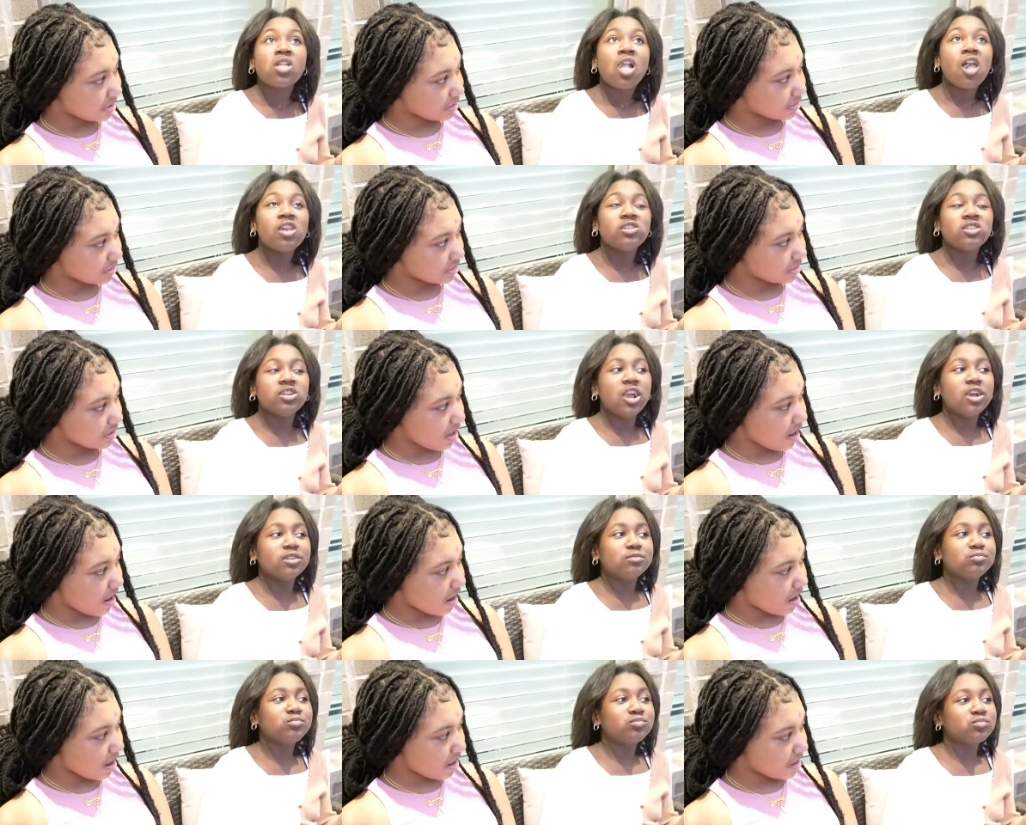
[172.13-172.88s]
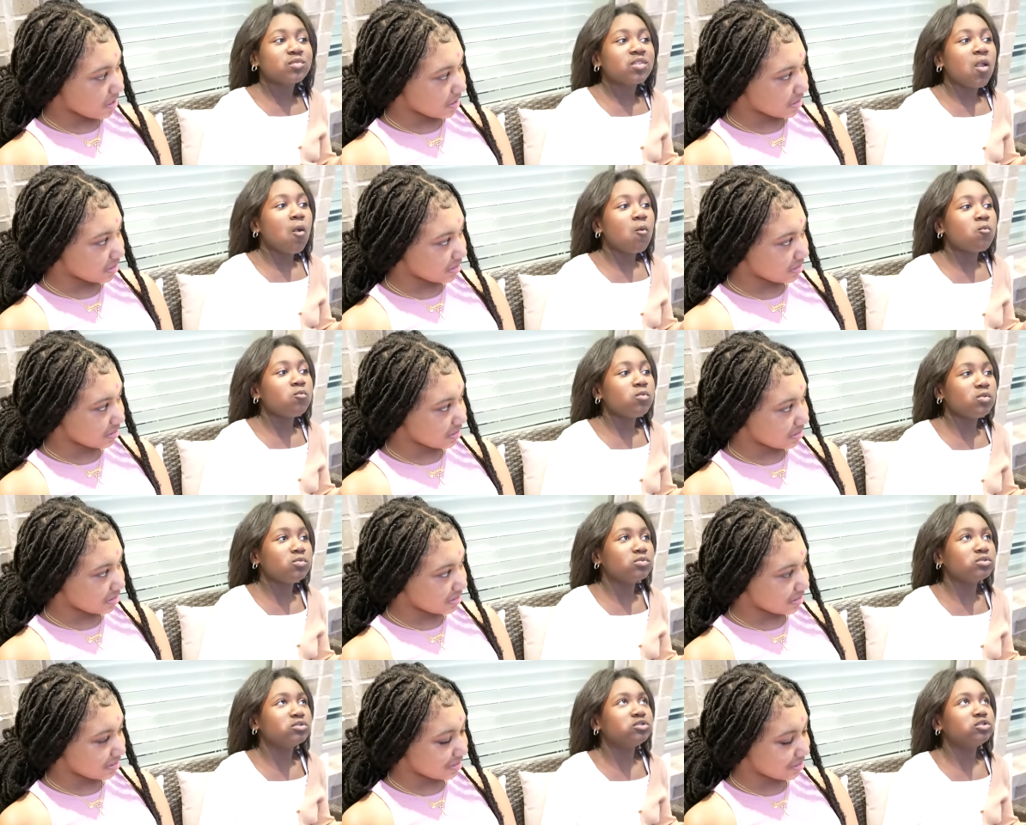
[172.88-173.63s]
Speaker 1: And then we
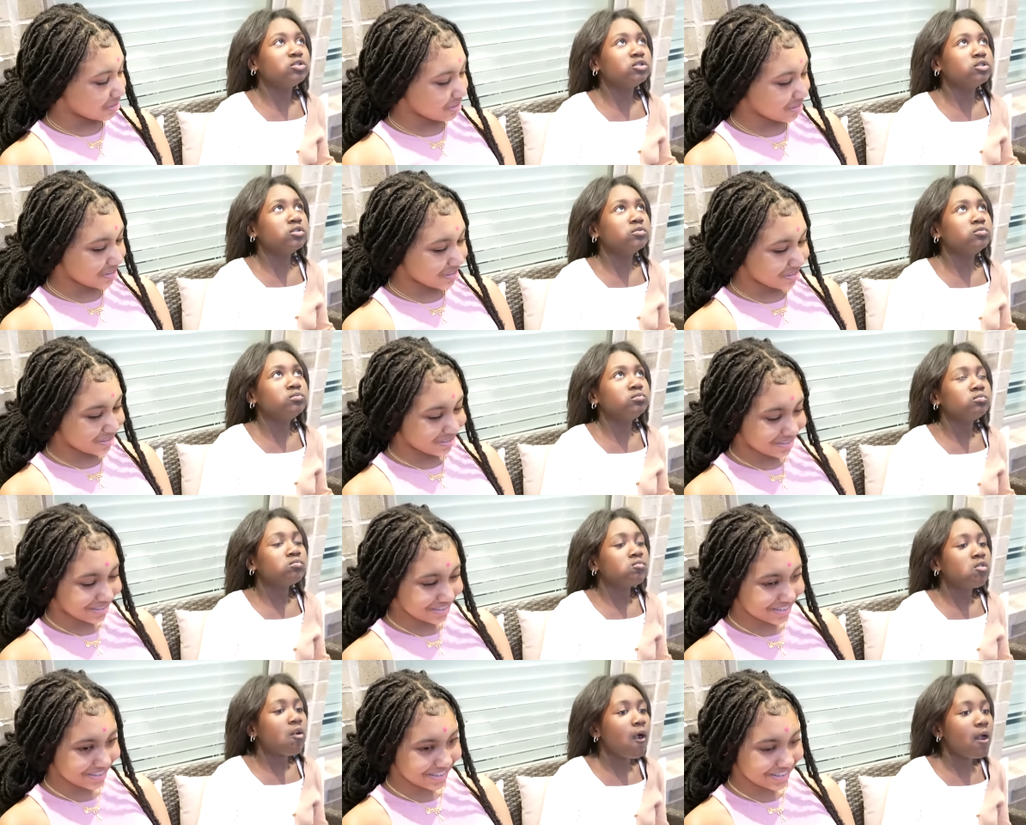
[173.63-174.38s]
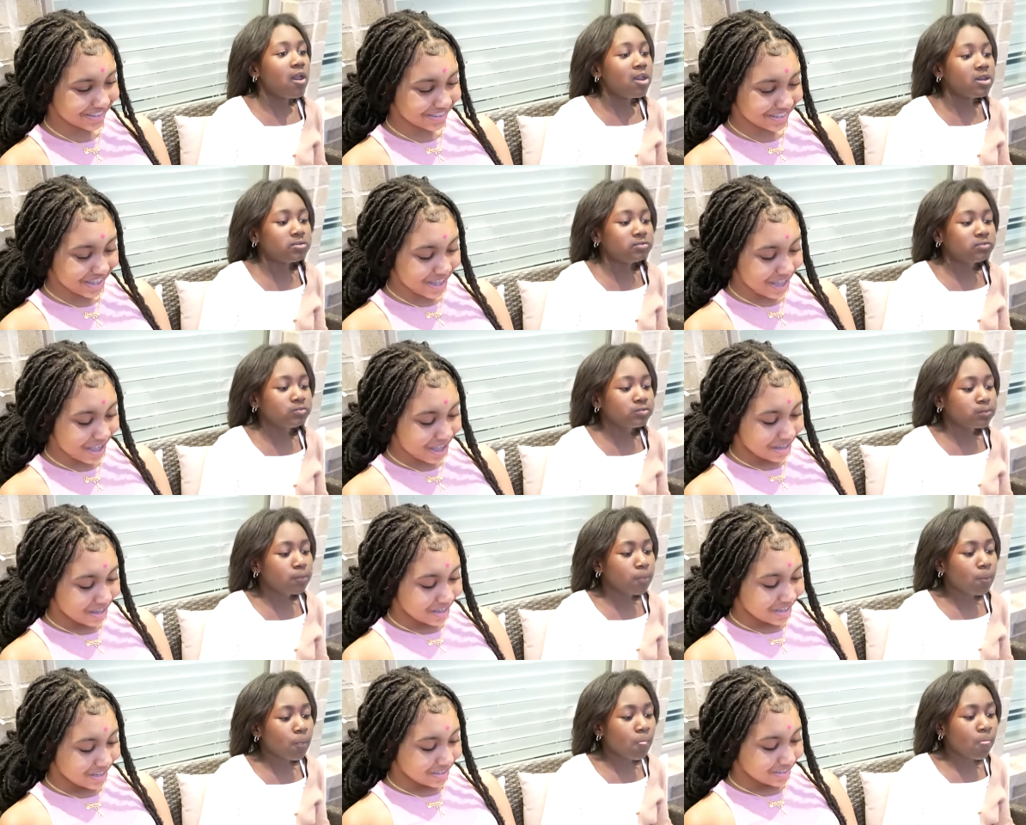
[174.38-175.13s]
went to um
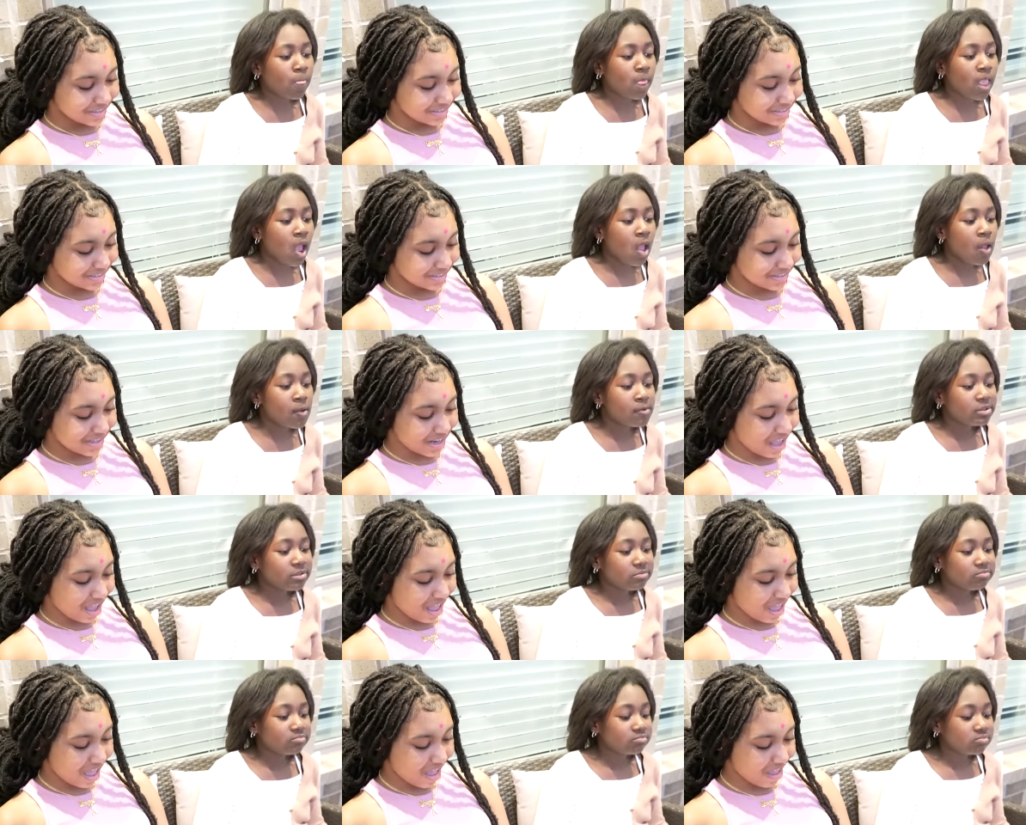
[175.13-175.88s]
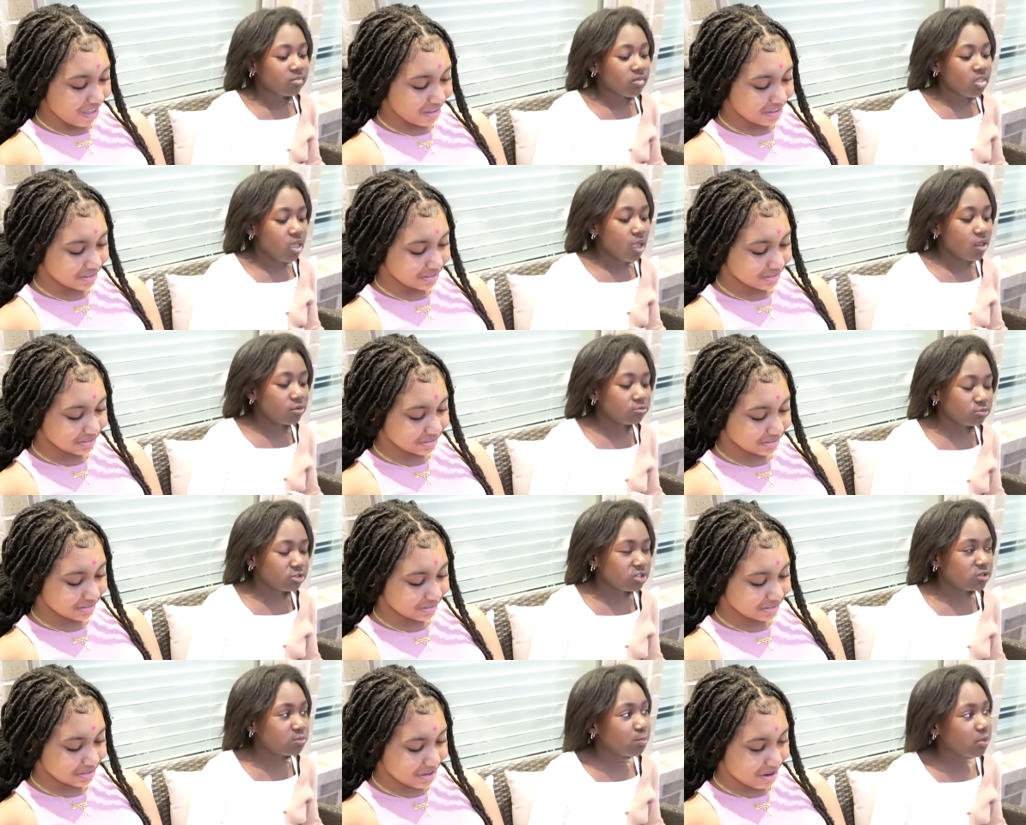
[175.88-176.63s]

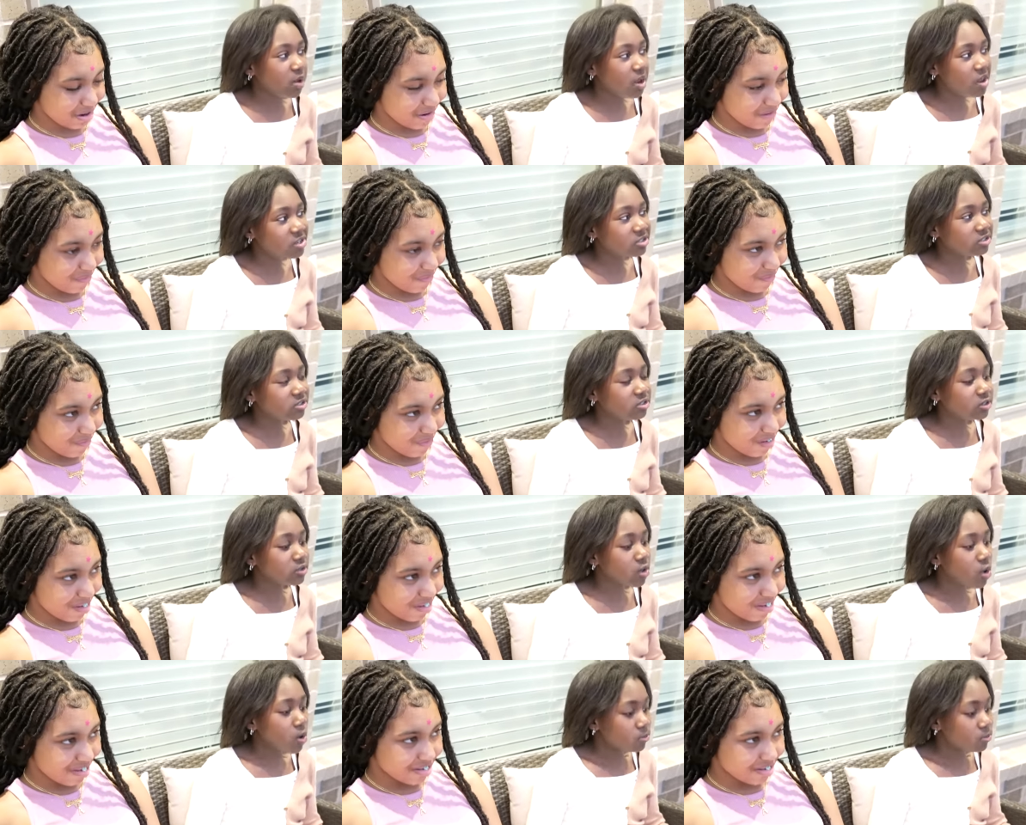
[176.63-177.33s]
this place.